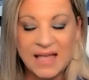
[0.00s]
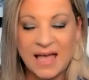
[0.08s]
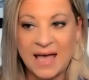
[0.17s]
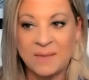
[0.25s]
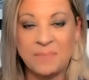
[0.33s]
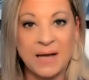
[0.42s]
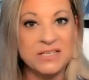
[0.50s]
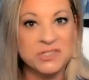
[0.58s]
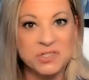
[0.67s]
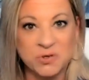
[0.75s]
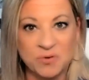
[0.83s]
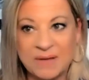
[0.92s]
And by
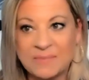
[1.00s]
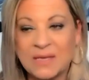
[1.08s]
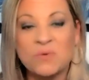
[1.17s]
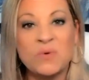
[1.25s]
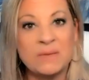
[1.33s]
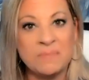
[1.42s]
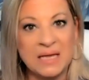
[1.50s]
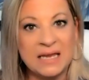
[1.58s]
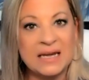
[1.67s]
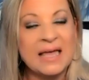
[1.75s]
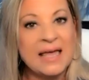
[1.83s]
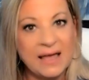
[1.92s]
screaming, we
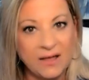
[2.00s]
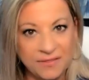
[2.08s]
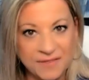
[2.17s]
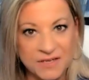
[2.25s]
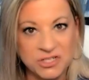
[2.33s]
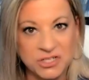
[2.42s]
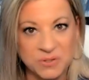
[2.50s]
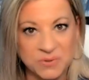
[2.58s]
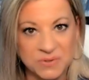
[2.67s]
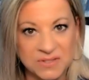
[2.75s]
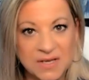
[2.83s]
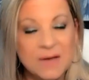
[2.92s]
mean health
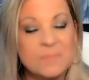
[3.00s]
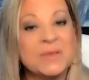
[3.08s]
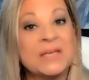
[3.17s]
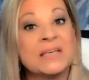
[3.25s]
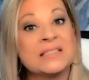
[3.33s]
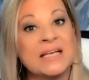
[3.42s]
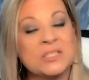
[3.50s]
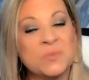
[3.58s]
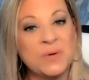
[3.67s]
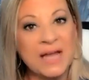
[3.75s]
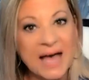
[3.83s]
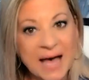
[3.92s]
issues, because that's
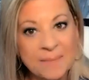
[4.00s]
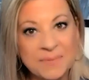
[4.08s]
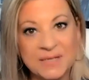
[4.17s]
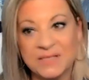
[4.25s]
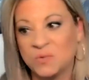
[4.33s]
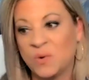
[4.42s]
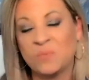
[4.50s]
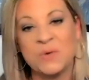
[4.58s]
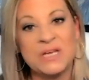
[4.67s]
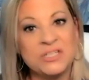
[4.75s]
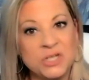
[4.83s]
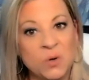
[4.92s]
what happens when
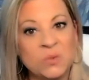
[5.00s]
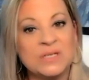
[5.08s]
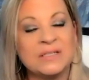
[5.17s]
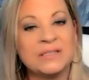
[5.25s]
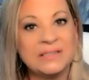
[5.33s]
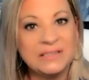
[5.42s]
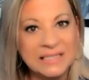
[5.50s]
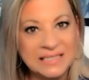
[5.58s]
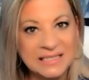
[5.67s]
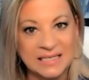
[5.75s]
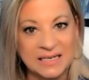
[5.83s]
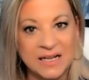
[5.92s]
we don't
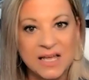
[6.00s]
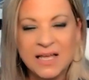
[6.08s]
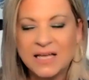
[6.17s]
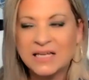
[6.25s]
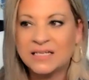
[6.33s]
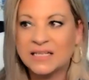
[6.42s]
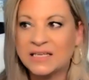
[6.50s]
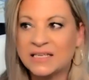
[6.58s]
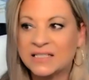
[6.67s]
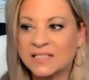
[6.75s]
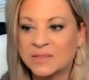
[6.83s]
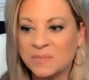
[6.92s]
listen to these
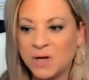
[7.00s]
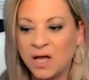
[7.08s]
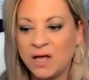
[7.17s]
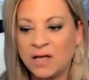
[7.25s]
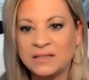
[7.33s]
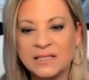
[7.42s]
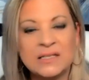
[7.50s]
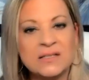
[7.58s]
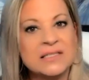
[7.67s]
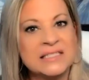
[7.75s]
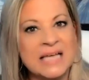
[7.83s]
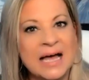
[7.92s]
small little
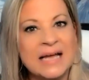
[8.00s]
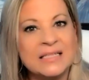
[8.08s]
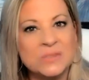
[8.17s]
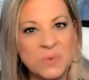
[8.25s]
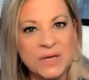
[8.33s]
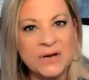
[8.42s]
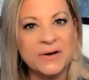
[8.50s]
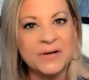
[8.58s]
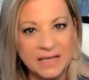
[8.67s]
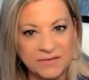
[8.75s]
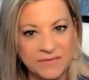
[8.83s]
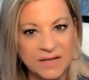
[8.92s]
signs we are
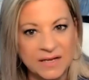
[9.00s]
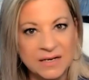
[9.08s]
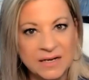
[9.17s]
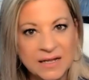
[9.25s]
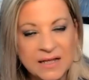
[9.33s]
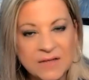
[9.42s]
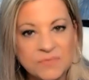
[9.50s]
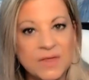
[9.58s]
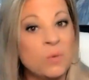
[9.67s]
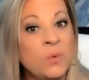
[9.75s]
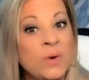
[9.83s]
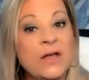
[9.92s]
given
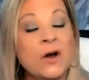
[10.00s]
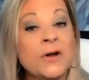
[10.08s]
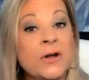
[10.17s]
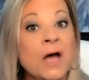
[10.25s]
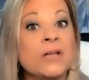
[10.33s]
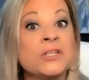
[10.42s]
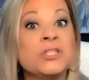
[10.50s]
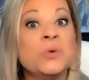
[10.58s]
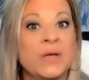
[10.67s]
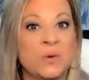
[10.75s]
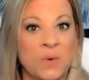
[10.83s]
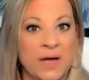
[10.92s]
that we are not
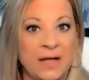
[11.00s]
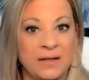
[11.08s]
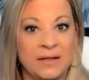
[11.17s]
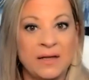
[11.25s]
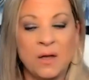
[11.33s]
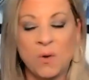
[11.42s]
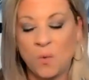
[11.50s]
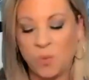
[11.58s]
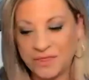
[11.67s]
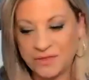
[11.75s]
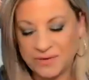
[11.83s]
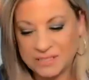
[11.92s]
doing well,
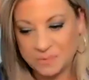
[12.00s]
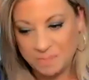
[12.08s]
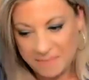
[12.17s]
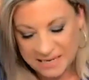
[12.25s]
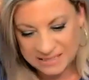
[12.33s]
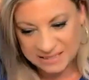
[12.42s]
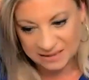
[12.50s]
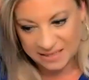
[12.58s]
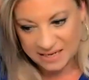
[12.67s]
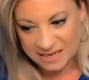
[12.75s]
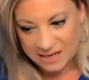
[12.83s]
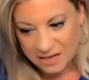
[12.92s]
whether it's
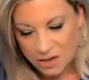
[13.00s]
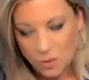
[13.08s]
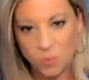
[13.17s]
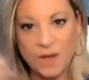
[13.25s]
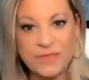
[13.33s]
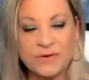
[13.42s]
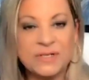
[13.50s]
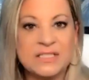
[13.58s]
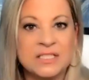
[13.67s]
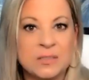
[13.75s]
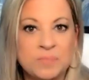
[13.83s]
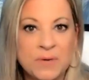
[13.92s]
mentally, whether it's
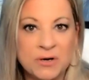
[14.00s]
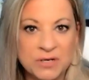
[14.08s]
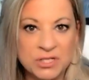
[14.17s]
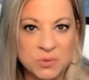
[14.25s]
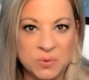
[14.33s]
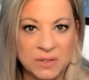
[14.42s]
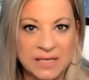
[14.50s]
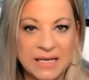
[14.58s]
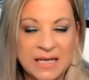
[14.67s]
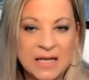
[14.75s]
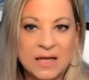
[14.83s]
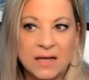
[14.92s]
spiritually,
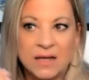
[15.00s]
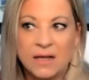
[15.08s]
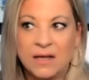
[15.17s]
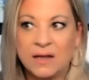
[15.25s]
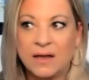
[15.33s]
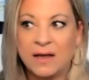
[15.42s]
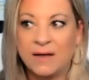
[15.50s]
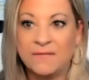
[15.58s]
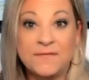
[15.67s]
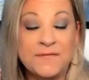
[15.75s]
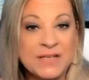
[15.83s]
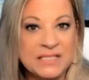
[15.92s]

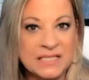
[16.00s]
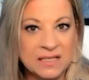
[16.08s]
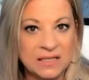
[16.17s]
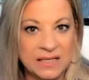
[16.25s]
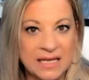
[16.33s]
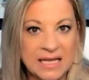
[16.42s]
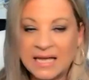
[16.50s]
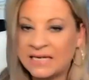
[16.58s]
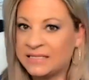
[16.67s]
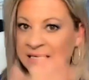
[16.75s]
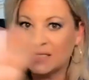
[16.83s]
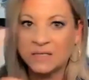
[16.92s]
physically.
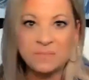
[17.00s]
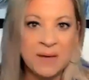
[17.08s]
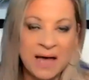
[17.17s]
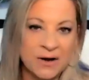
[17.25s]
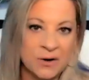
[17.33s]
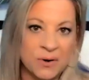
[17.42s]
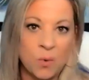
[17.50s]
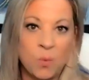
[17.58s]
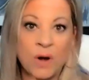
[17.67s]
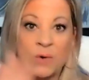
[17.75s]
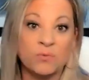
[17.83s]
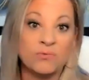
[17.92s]
It doesn't matter
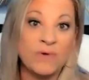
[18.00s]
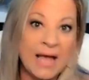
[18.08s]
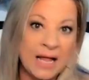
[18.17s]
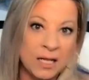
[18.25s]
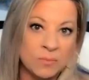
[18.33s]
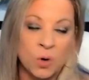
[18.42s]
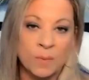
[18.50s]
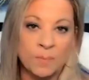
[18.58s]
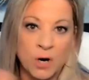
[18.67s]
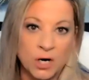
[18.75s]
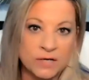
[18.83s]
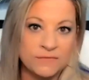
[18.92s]
what realm or
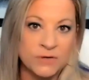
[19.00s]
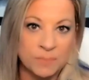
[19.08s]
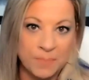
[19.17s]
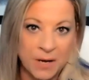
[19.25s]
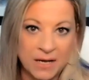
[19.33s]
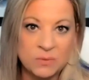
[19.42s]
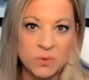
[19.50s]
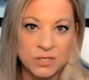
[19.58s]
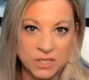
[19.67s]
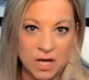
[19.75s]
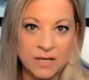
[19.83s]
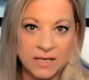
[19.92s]
part of your body we're
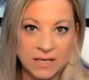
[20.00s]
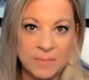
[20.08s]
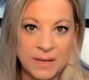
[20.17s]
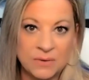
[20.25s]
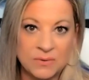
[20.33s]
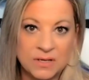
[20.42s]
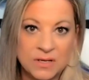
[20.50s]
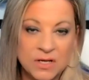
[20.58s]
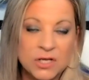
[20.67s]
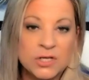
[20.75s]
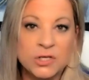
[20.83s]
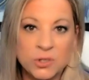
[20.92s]
talking about,
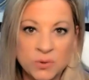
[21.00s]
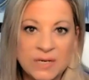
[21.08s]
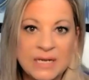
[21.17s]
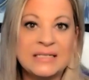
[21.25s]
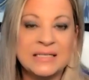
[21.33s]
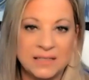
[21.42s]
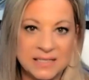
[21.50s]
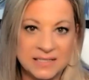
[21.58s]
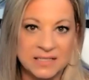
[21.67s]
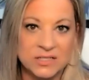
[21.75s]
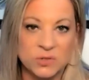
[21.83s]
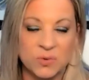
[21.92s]
you need to
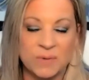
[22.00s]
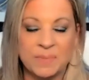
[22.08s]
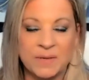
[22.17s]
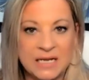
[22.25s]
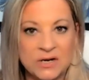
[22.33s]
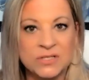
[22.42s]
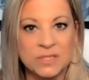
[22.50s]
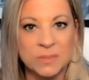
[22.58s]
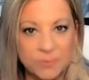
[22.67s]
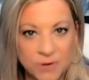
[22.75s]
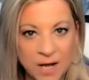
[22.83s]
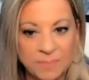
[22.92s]
listen to it. But here's the
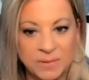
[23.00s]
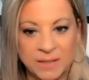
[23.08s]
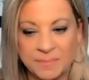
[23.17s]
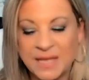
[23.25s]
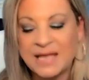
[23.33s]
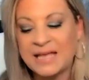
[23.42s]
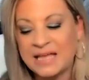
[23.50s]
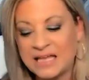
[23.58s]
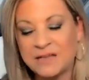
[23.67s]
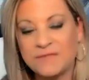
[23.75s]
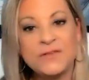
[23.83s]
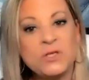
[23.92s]
problem.
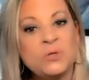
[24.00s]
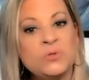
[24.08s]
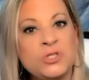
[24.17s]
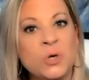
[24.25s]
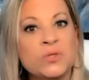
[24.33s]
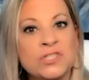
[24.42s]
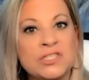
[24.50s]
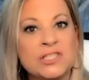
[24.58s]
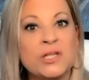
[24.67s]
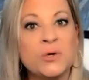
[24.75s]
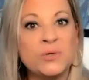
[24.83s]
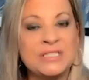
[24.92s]
If you don't
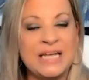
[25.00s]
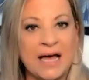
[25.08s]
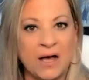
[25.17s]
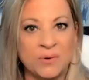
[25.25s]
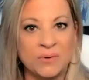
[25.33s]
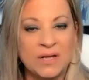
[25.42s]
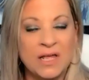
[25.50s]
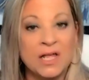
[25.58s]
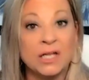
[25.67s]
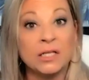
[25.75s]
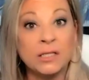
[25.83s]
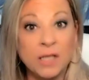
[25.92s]
slow down
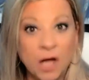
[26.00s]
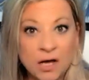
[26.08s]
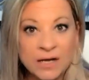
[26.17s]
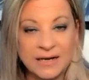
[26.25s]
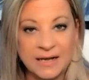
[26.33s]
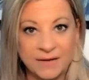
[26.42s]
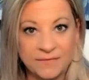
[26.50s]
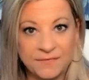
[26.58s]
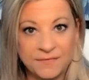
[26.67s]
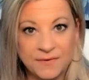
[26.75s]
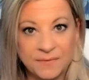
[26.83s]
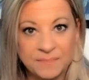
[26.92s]
long enough
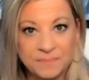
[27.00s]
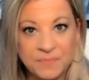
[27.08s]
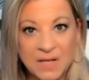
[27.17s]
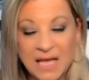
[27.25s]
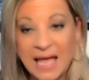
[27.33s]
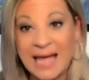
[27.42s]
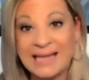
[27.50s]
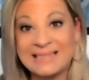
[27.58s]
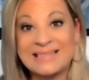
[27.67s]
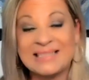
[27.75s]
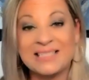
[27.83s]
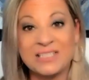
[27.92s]

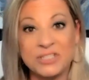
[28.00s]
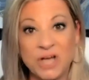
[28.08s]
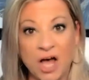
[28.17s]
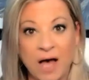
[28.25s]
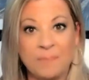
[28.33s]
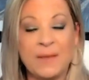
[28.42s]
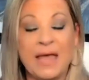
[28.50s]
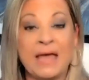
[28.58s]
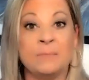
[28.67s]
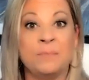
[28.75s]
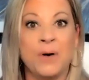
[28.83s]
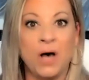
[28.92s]
and stop
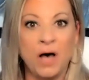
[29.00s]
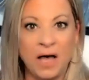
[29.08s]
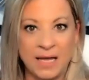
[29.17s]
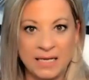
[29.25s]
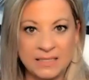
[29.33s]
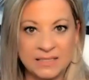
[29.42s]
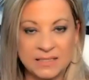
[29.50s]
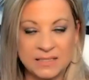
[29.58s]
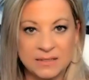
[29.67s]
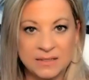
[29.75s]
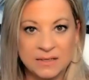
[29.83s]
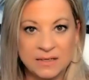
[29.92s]
and pause
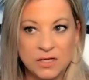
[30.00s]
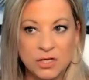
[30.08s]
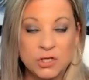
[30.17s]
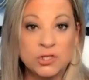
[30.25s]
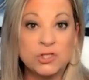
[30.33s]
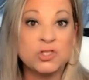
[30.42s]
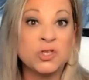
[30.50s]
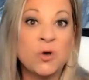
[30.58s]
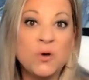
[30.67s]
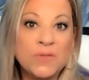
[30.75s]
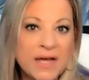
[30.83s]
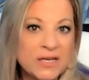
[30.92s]

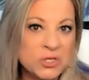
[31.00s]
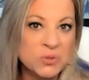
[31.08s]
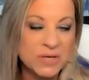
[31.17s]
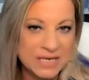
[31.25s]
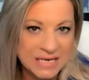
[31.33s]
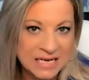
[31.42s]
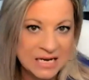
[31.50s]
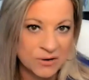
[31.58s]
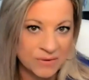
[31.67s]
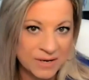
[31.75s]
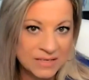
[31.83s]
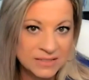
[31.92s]
so that you can
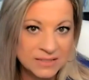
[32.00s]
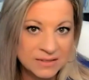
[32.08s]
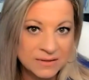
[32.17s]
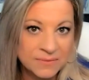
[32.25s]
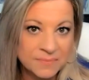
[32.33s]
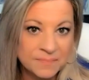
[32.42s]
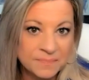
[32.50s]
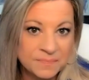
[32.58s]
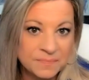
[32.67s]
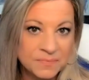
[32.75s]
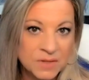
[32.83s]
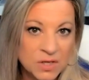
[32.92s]
hear it,
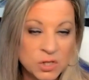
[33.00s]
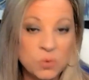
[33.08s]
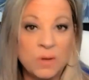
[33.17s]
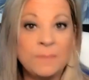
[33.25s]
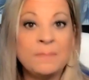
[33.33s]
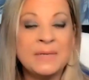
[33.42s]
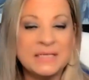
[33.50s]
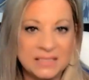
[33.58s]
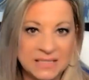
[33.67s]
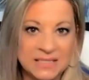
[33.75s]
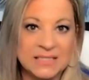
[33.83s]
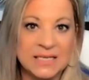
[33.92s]
you will miss
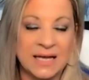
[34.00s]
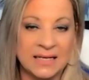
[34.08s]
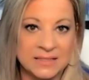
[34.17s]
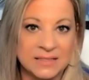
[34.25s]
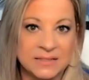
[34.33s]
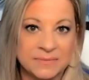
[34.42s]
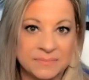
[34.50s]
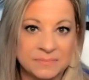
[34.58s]
the signs.